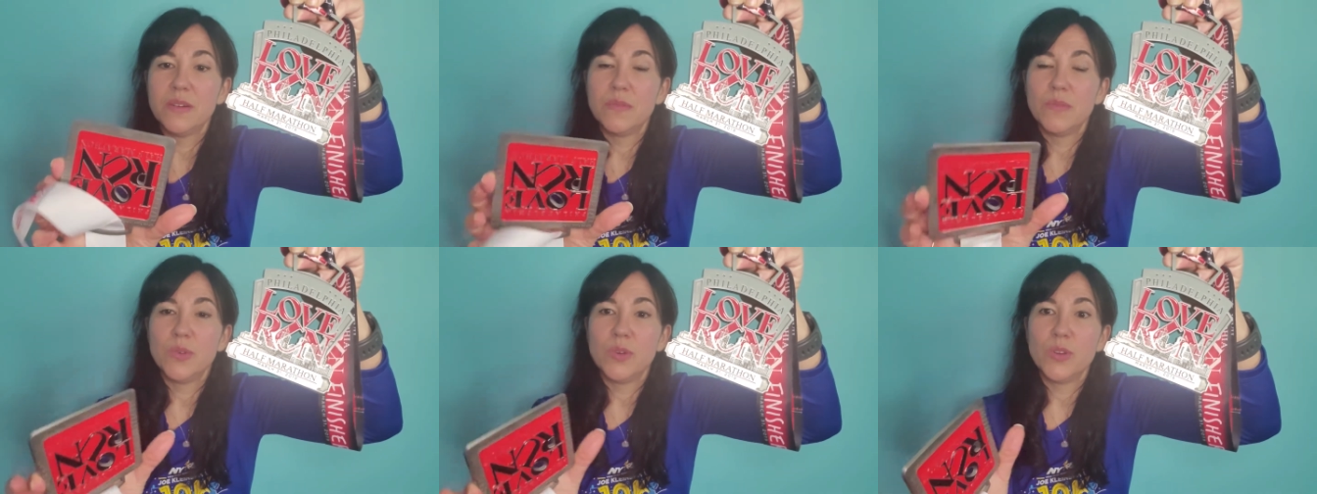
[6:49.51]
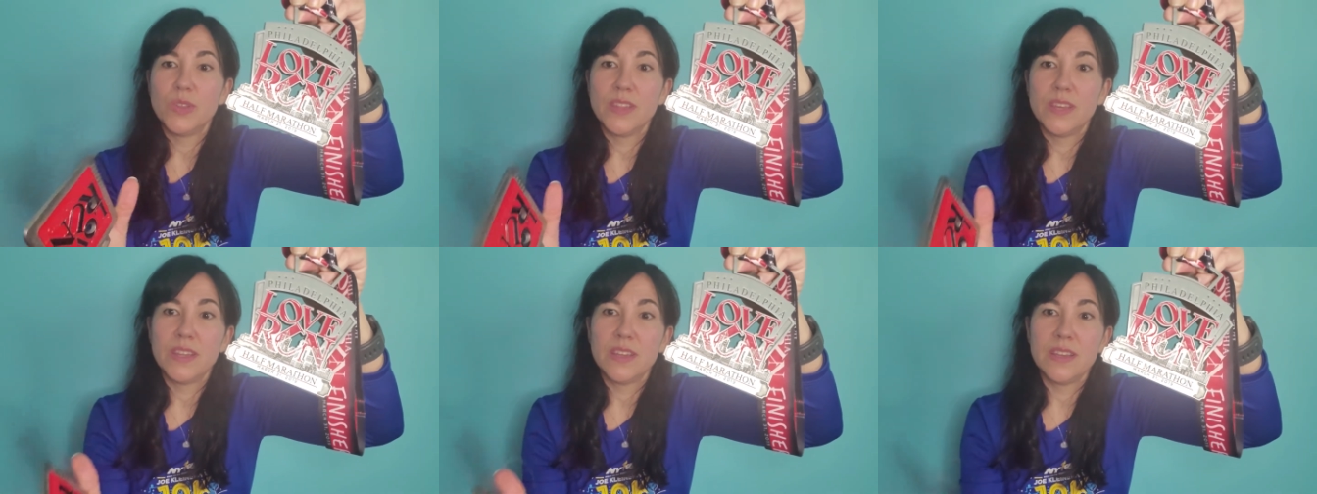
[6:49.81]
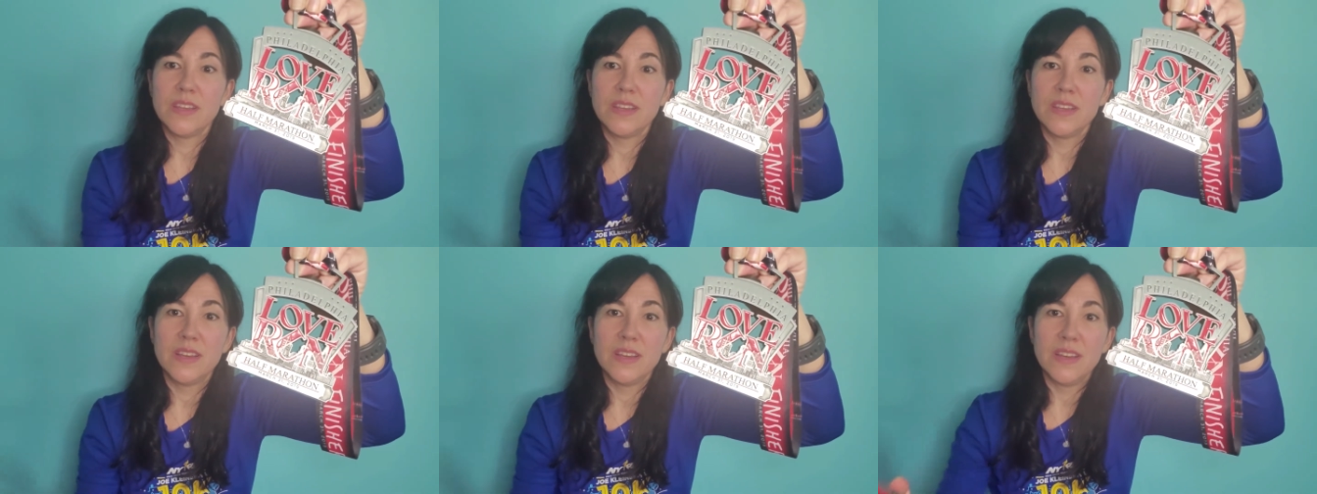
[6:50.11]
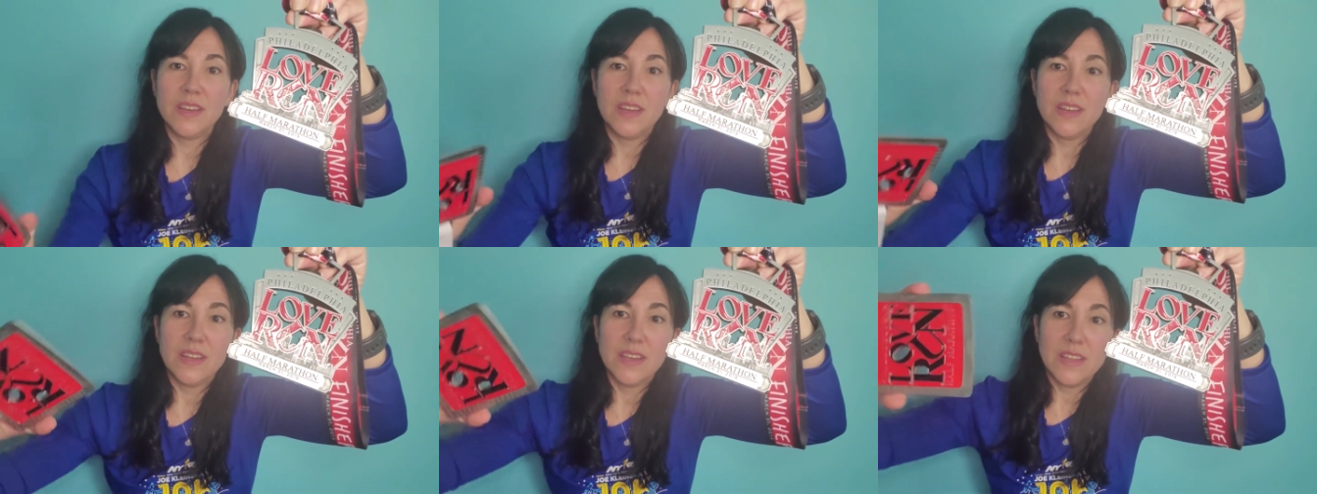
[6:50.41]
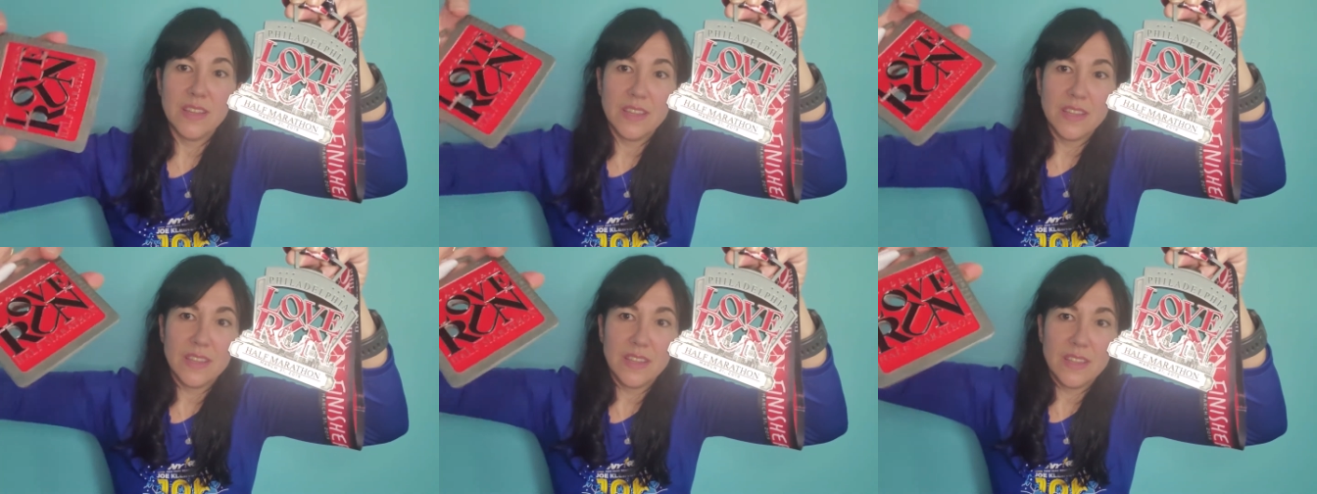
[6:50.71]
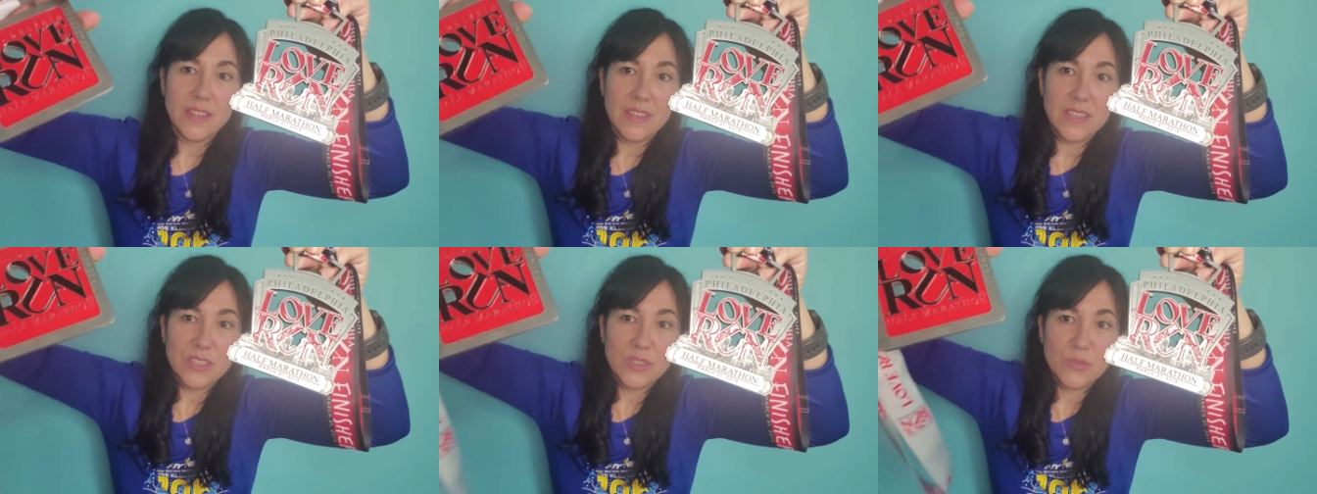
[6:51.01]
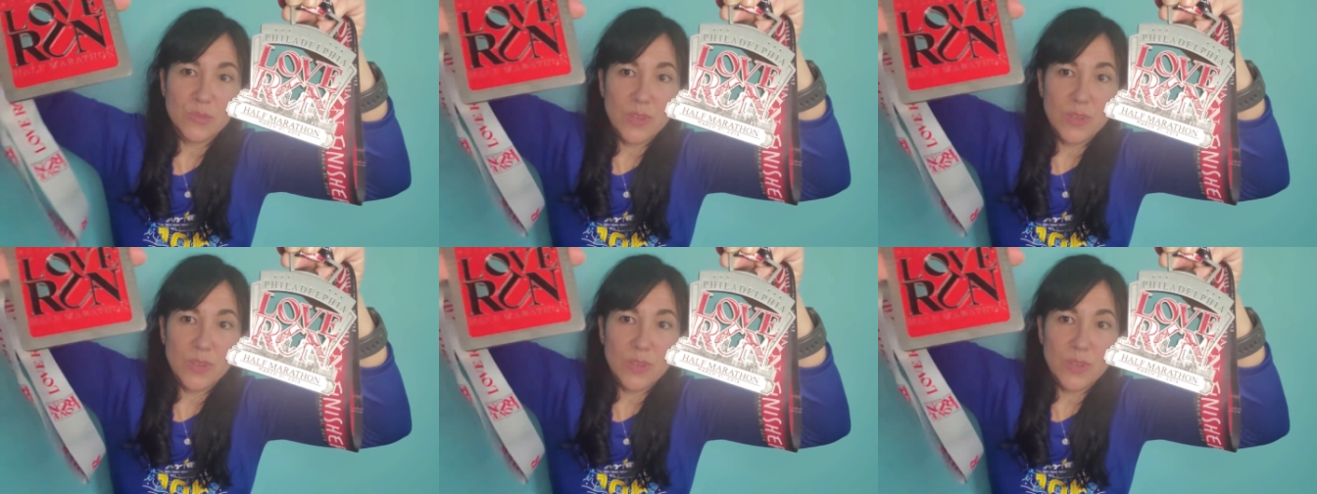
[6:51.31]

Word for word: more than this